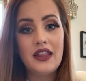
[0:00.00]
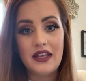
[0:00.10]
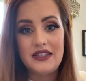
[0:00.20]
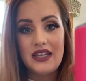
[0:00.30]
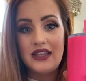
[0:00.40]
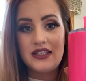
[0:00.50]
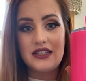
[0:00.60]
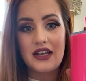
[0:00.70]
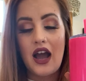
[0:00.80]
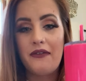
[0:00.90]
Let's say this
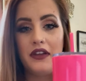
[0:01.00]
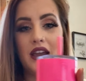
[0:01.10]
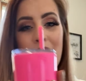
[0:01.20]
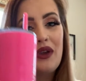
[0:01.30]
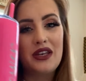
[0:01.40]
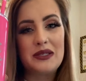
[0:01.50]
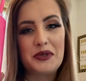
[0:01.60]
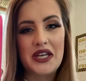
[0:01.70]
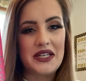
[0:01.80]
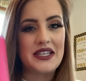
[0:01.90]
is a coffee cup. We can just
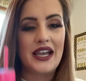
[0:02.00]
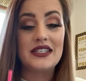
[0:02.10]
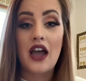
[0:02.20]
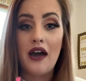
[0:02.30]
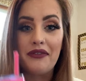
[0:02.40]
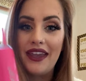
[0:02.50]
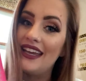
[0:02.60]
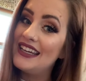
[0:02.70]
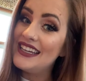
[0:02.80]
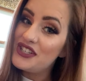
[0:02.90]
pretend it's iced coffee.